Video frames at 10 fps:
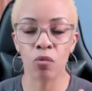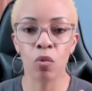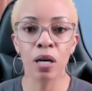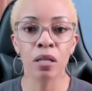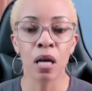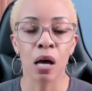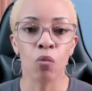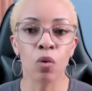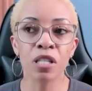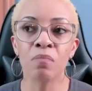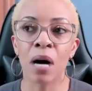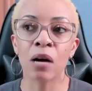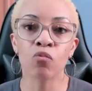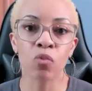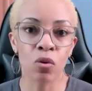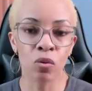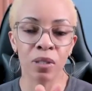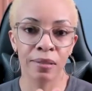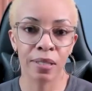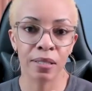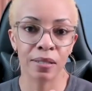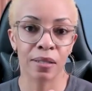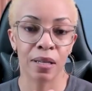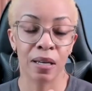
what what's my role in this?